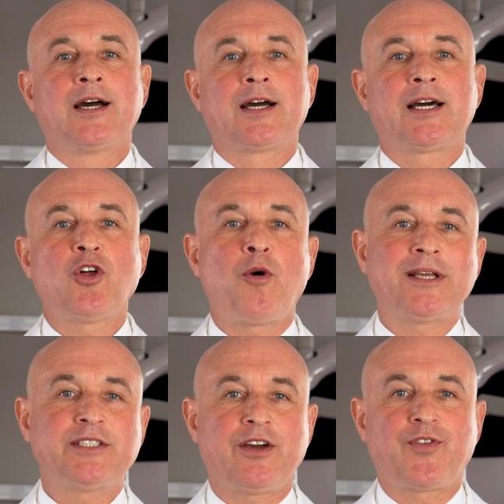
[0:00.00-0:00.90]
Hello, my
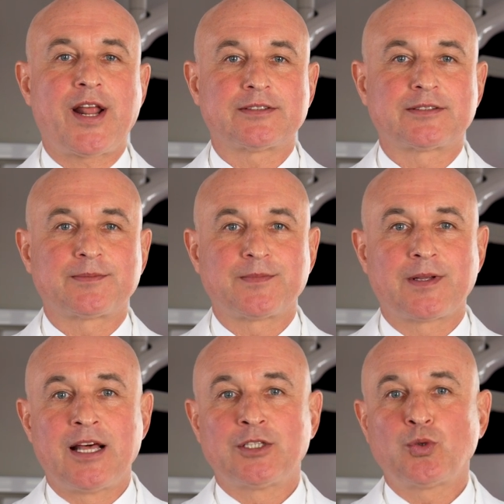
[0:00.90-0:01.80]
dear friends.
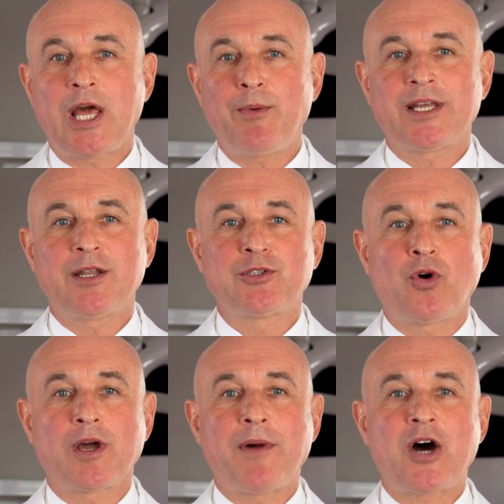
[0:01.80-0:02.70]
Today we're going to
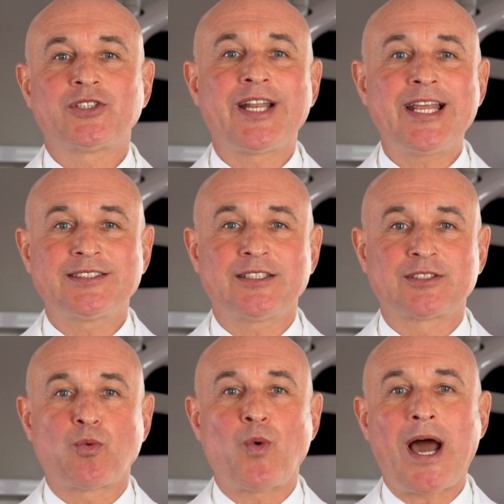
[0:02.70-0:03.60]
talk about reasons
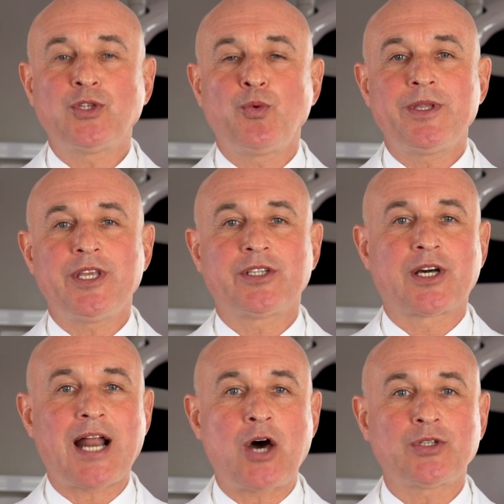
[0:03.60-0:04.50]
why do we need
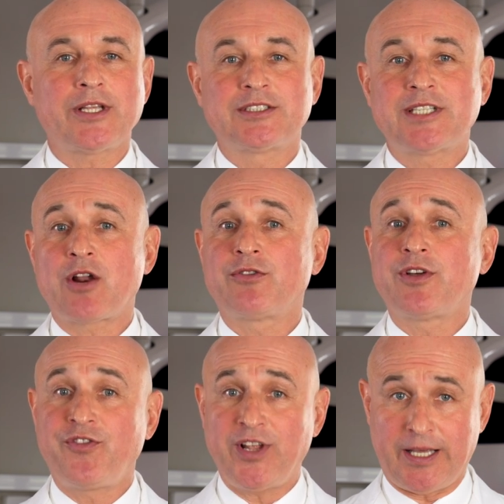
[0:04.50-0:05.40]
crown instead of the
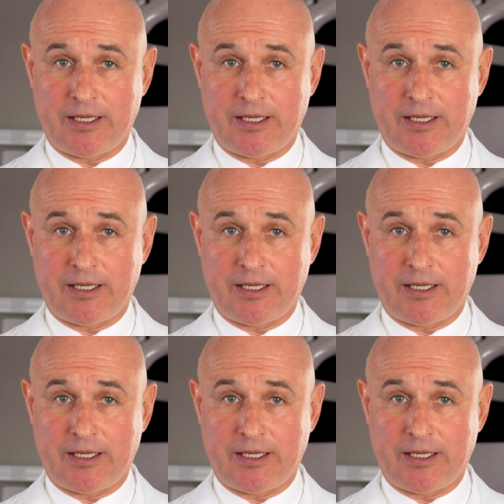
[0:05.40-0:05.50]
filling.